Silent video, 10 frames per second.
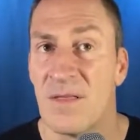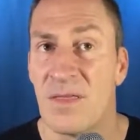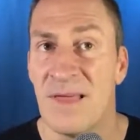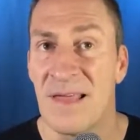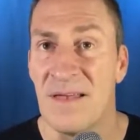
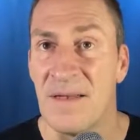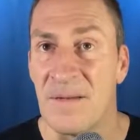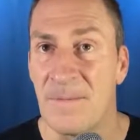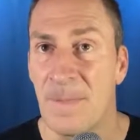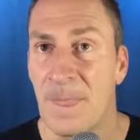thinking
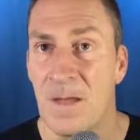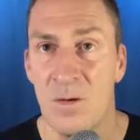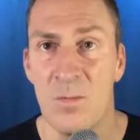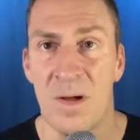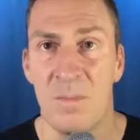
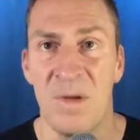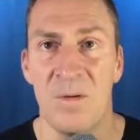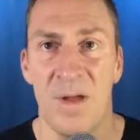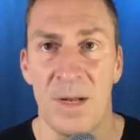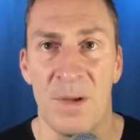you might be
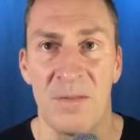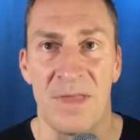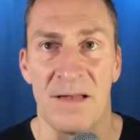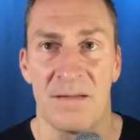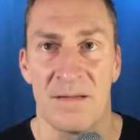right about that.